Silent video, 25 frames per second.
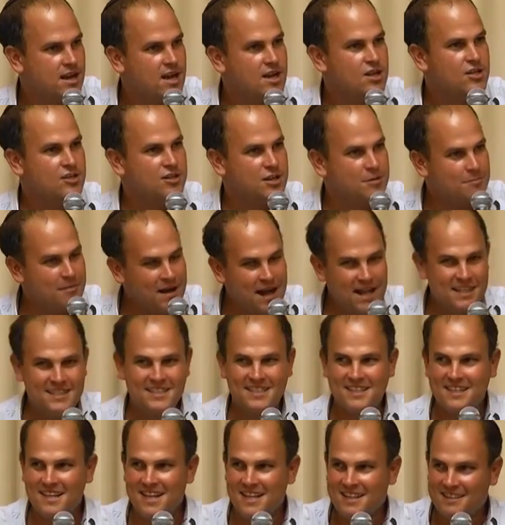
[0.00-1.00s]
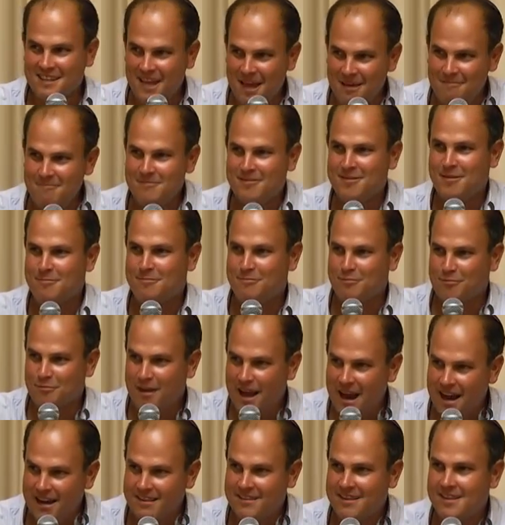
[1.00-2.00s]
Shabbat's an attempt to
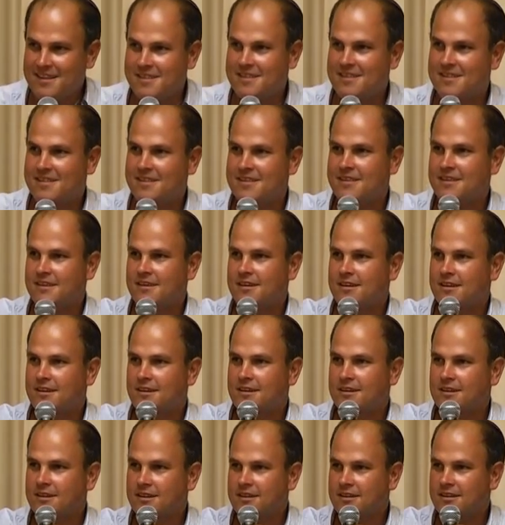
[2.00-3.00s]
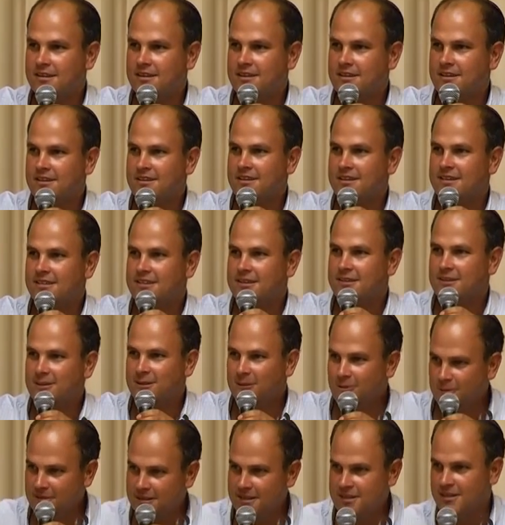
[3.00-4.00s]
practice
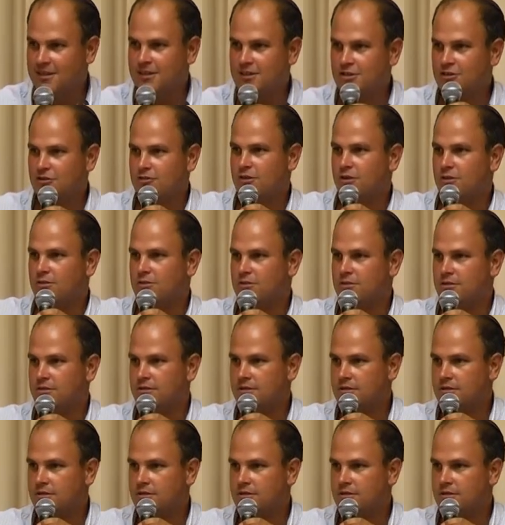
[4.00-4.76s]
losing control.